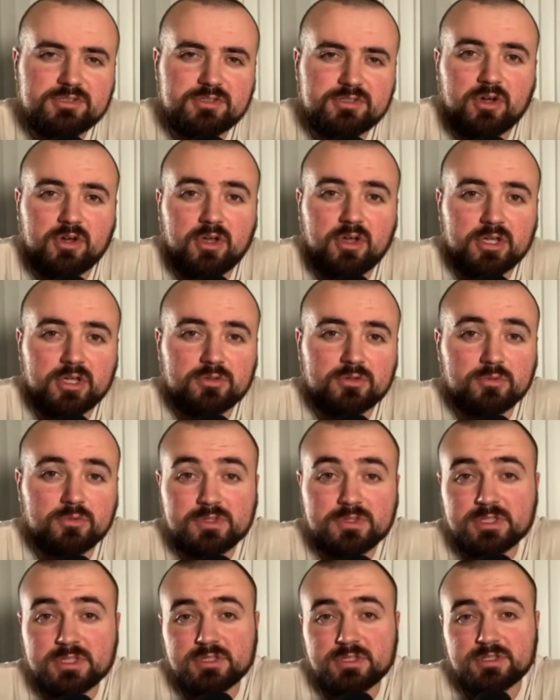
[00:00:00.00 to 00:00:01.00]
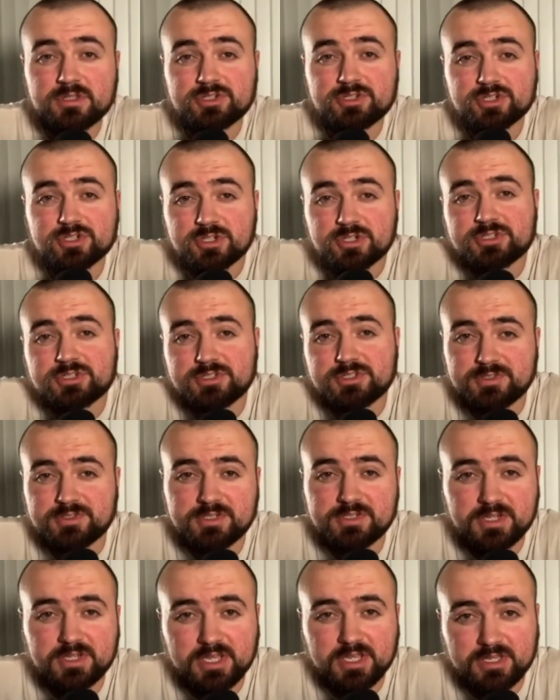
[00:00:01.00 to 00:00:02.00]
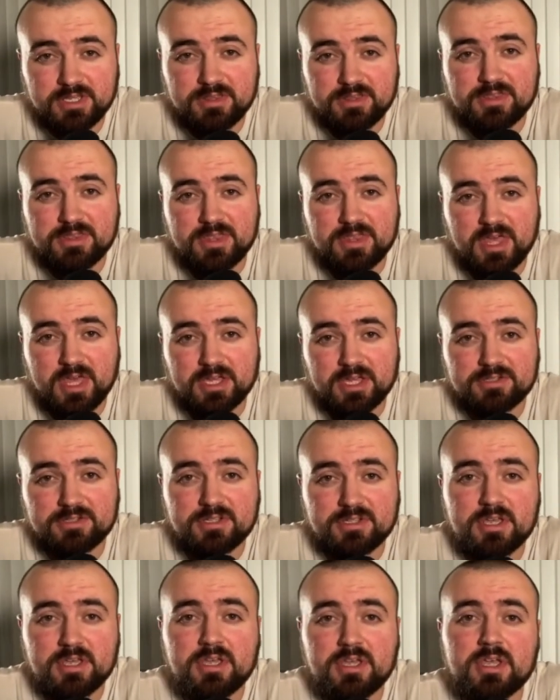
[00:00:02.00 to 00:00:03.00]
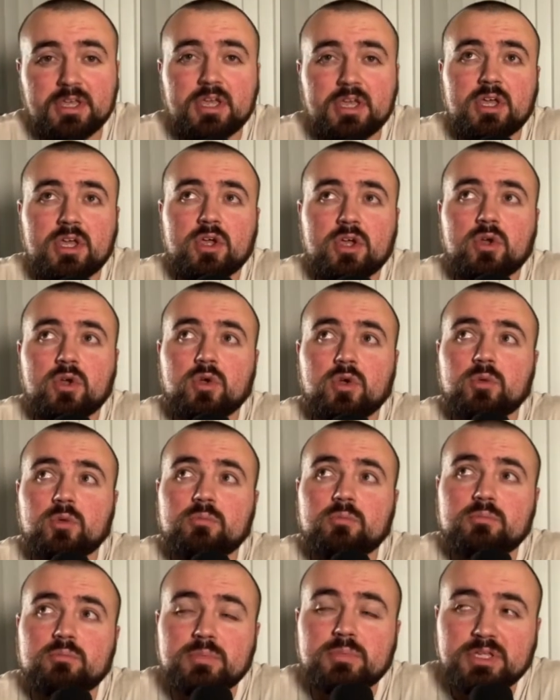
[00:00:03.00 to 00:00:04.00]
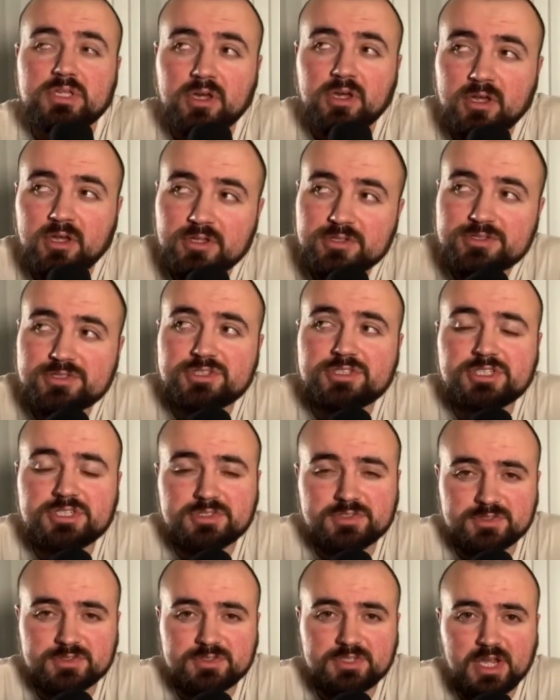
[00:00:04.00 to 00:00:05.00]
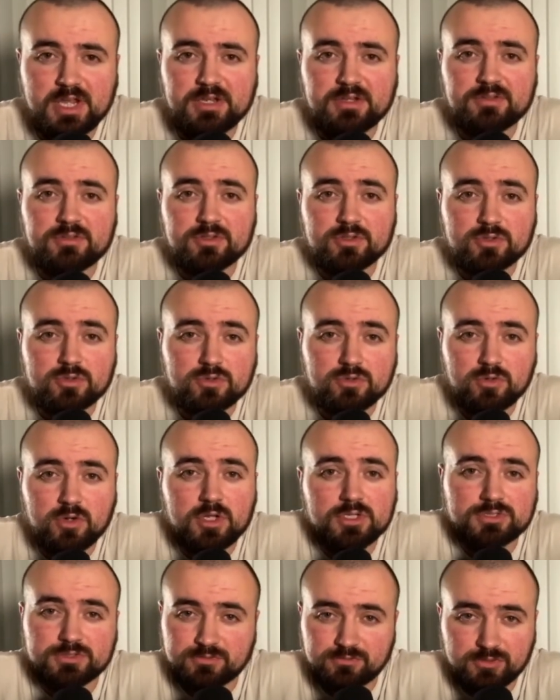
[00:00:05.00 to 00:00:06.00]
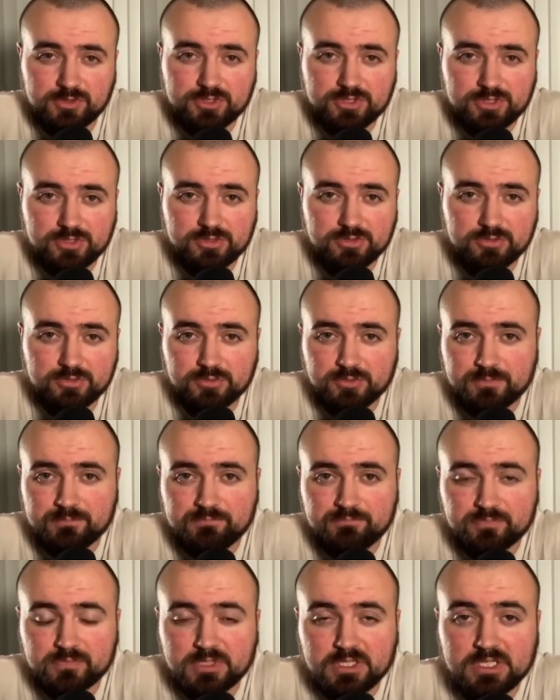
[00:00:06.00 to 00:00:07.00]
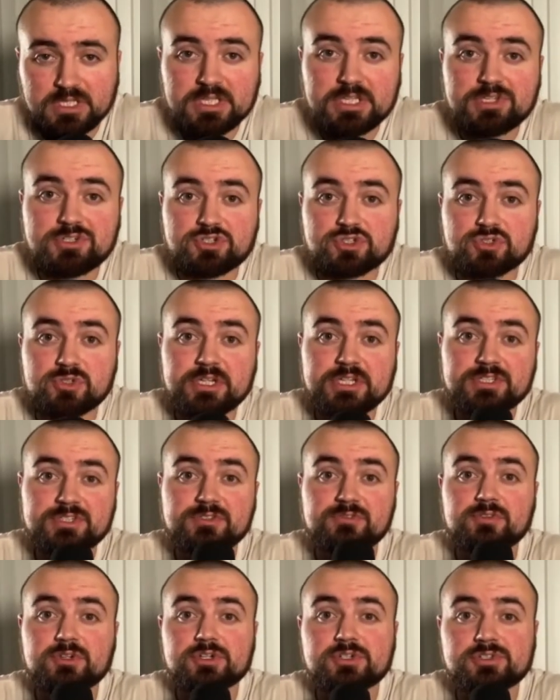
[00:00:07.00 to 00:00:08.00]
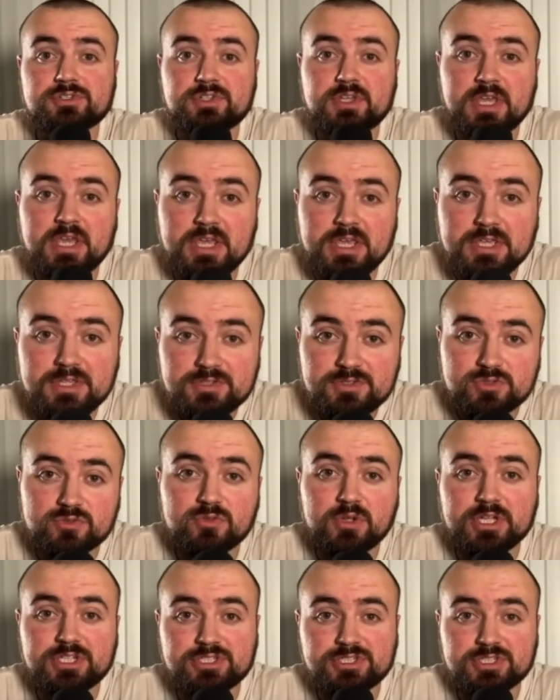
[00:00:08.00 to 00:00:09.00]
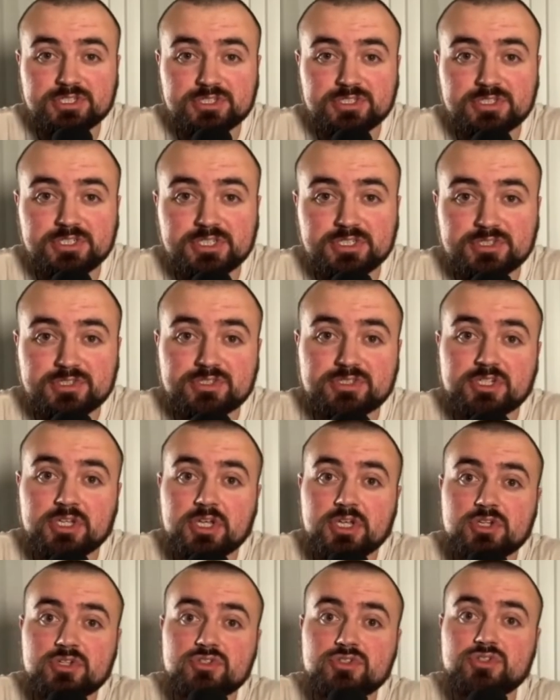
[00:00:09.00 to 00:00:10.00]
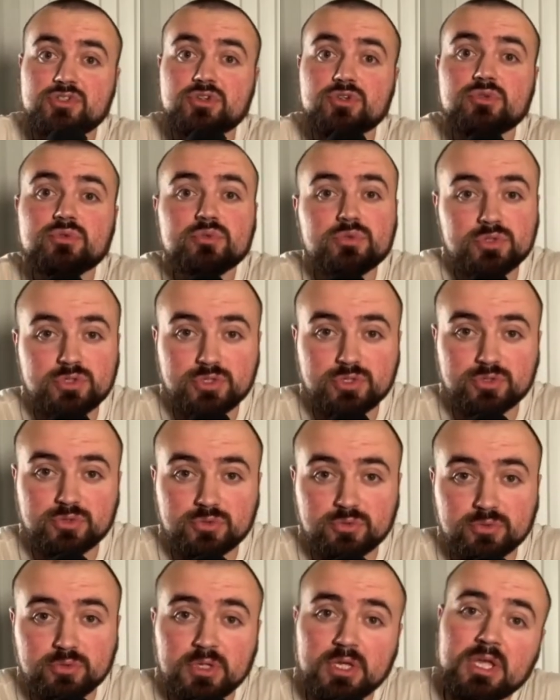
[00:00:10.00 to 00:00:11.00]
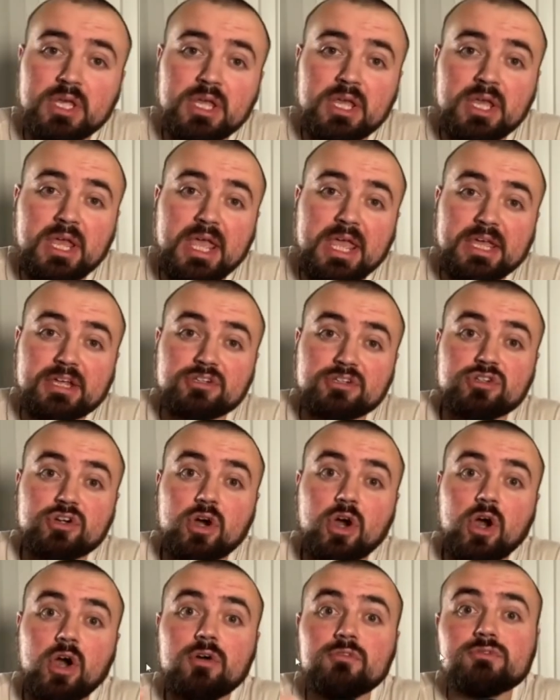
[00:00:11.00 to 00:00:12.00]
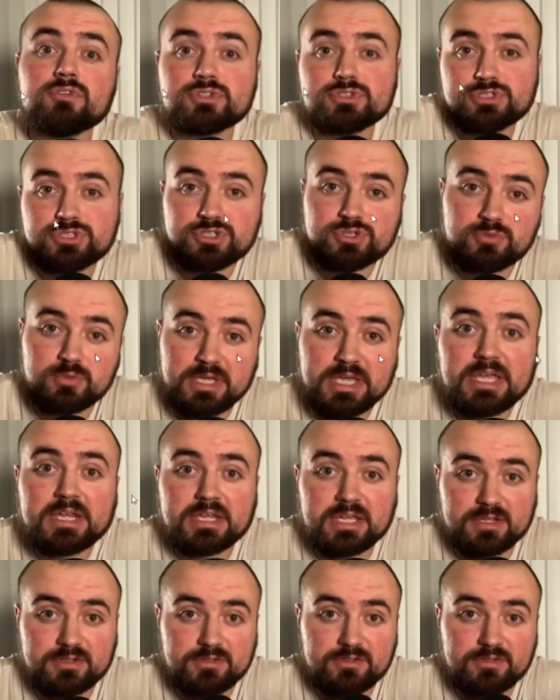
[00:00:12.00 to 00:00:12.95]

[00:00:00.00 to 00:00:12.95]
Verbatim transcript: Taught within the churches today that because Jesus died on the cross for you, he transfers his righteousness to you and covers you in it.